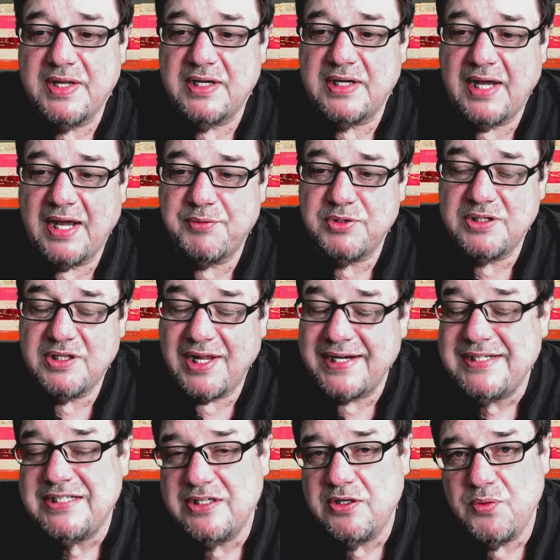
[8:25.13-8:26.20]
I would like
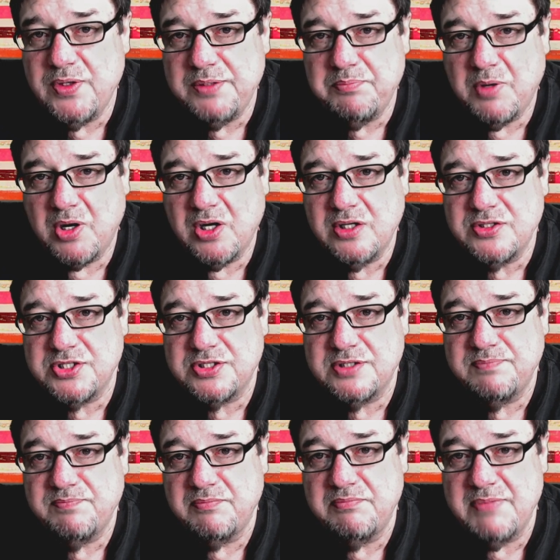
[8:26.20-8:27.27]
to go in March.
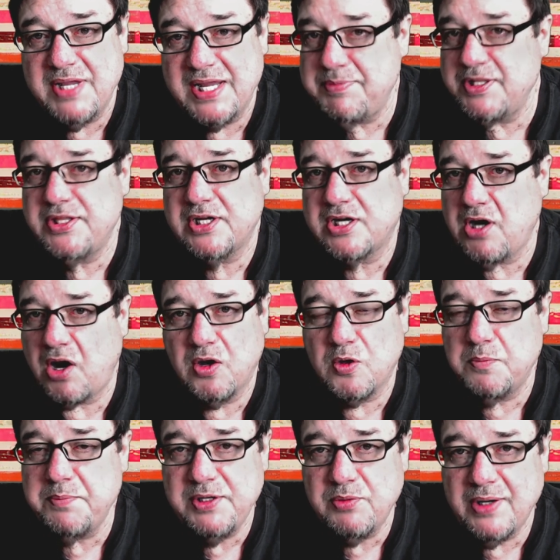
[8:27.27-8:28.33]
Maybe the car will
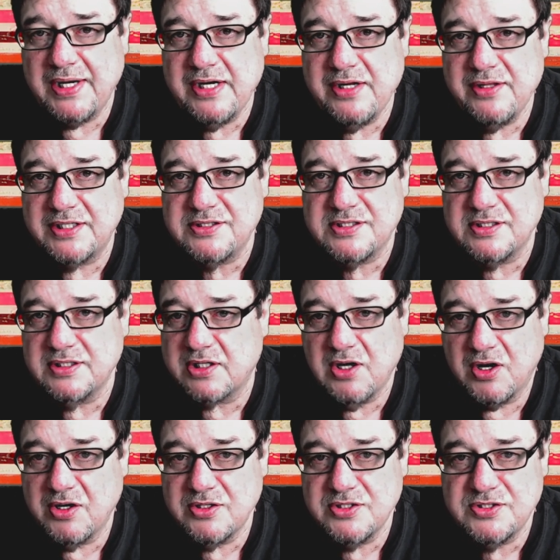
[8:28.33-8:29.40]
be ready. That's the
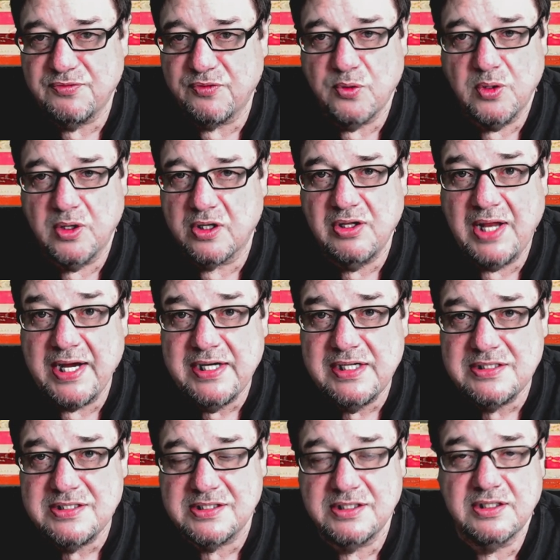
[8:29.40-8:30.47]
car is for
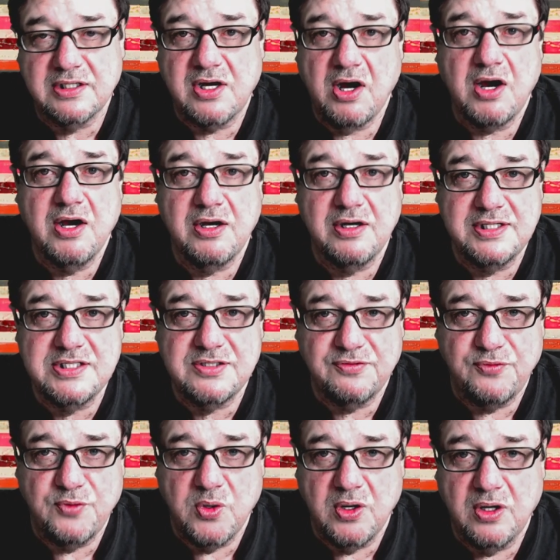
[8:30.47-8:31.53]
clients and the car is
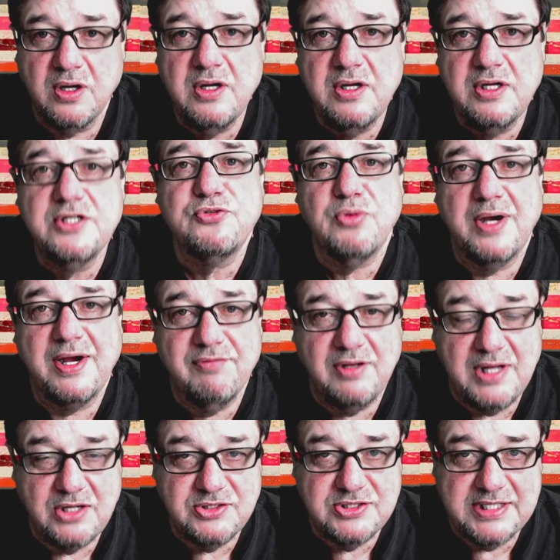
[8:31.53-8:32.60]
for travel
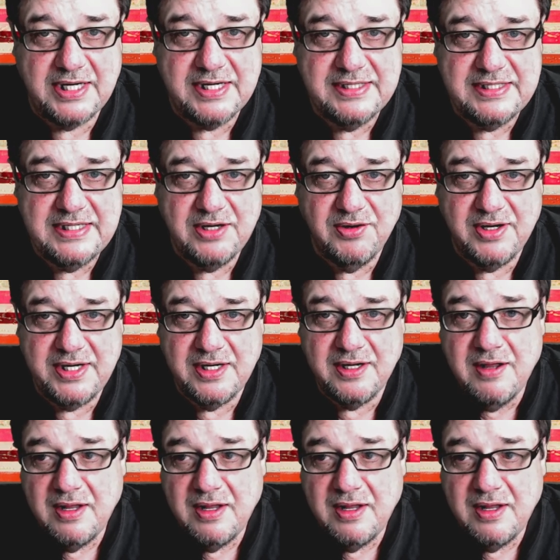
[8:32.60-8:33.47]
outside of the area.